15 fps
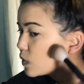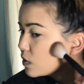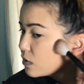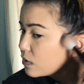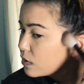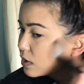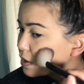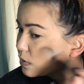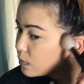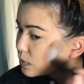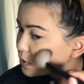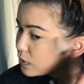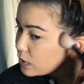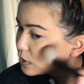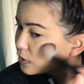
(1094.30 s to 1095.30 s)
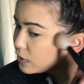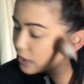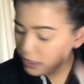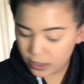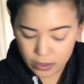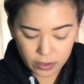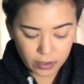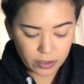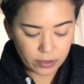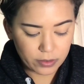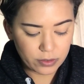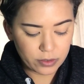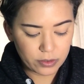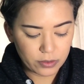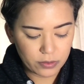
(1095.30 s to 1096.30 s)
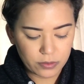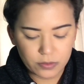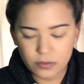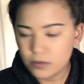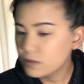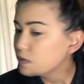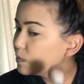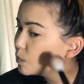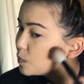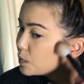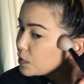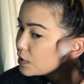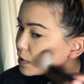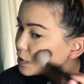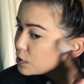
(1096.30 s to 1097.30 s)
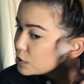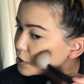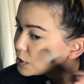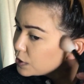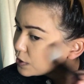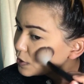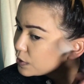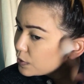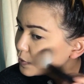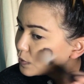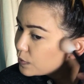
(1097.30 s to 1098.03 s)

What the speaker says: And then we're going to go ahead and do the other cheek.